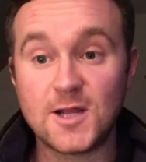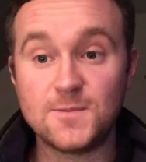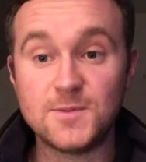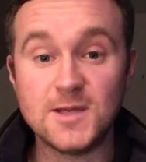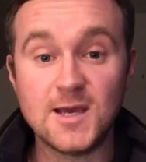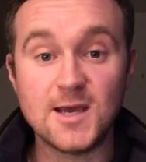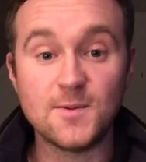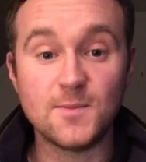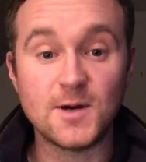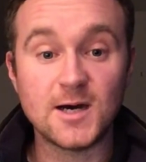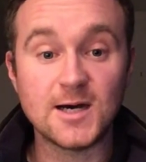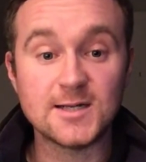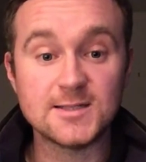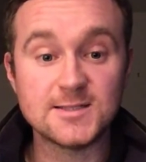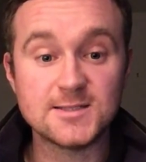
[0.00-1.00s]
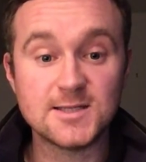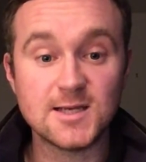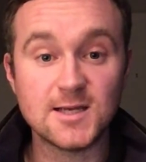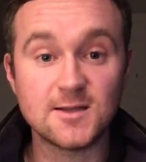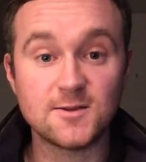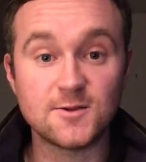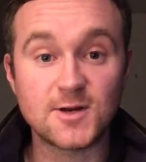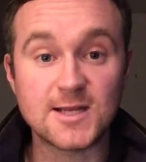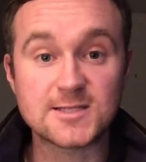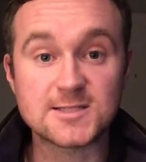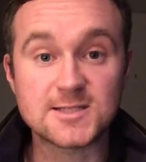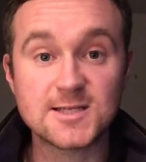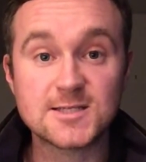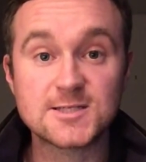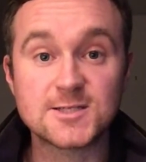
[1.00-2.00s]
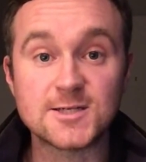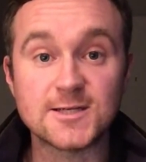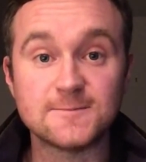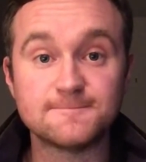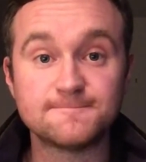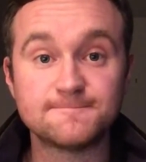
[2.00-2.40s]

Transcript: IPM, and the rest is history.